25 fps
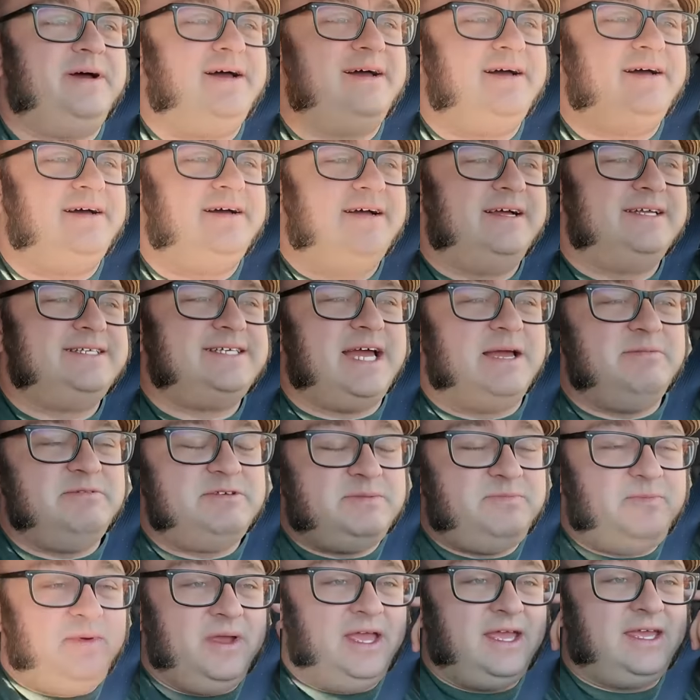uh, as I'm
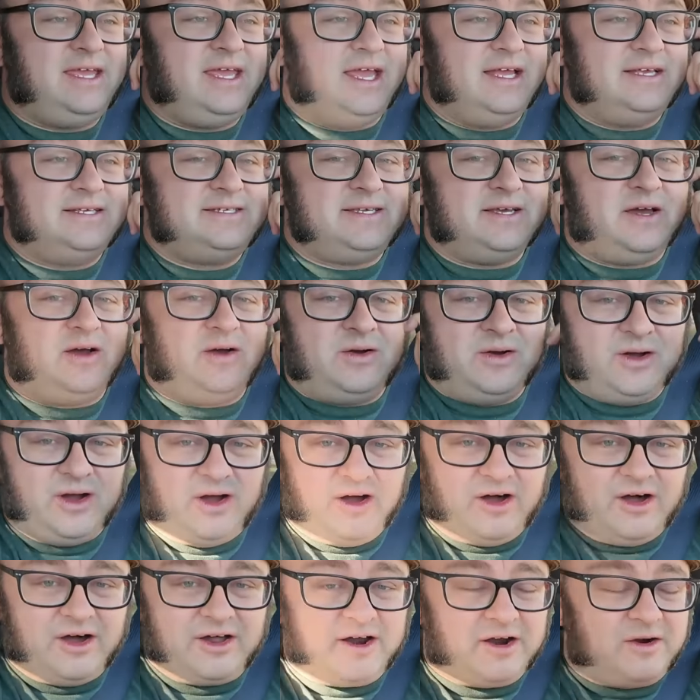speaking. So
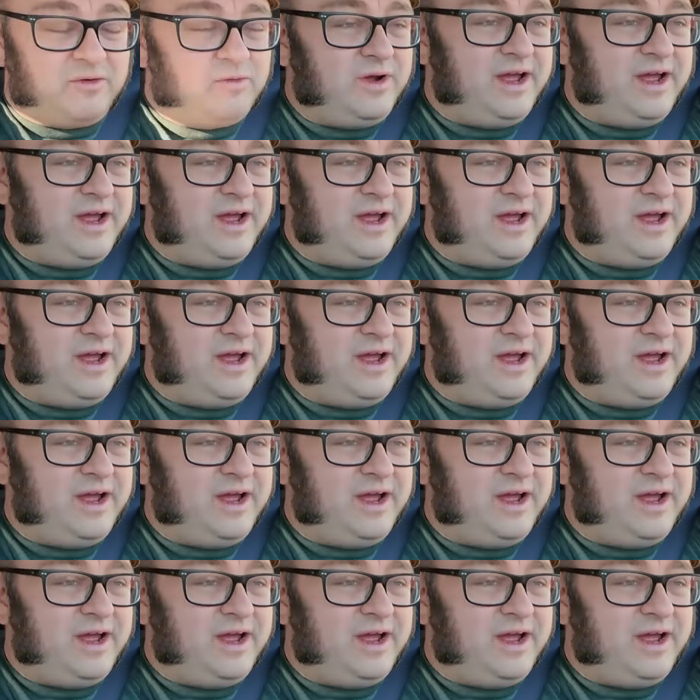on our